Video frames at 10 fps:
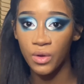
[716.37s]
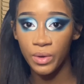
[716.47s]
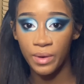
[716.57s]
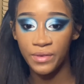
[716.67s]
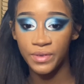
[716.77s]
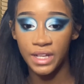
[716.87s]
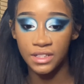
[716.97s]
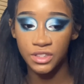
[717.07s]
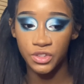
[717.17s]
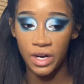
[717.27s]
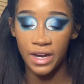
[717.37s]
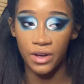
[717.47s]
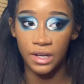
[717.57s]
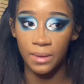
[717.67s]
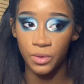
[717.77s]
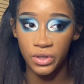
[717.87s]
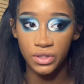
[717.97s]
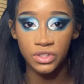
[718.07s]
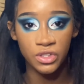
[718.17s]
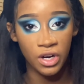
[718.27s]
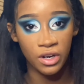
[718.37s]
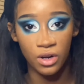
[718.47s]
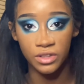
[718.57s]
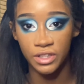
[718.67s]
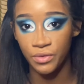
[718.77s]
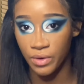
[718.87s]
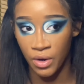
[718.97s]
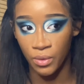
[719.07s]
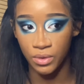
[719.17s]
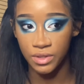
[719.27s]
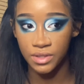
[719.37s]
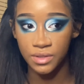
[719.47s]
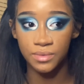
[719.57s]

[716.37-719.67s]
we wait for that to dry down, I'm going to start on the freckles.